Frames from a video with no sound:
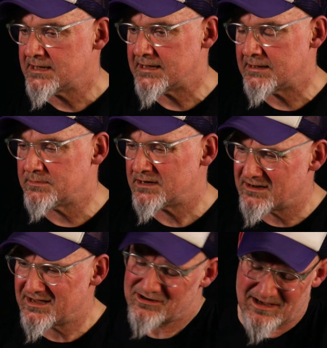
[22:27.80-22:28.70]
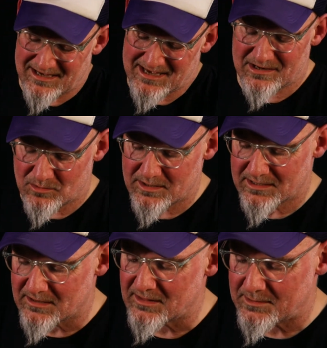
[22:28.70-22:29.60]
And again, quite a
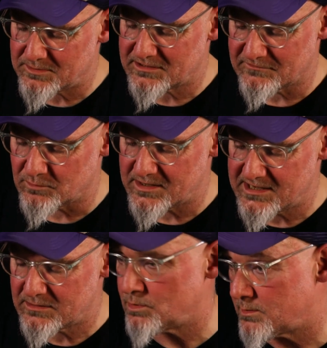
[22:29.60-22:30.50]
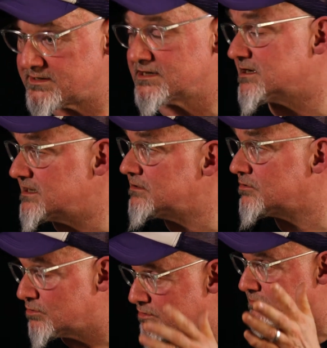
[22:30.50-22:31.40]
collaborative way. And we went to Green
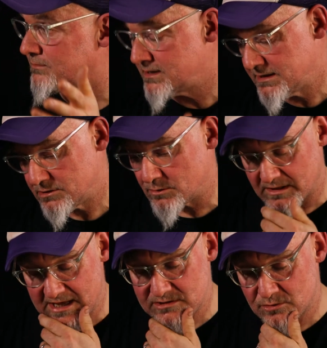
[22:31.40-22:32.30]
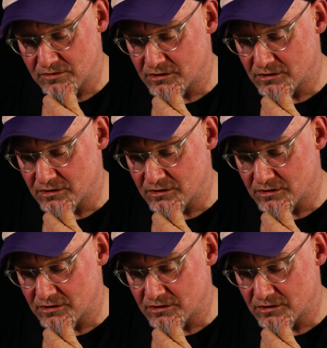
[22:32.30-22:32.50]
Door, you know, in Glasgow and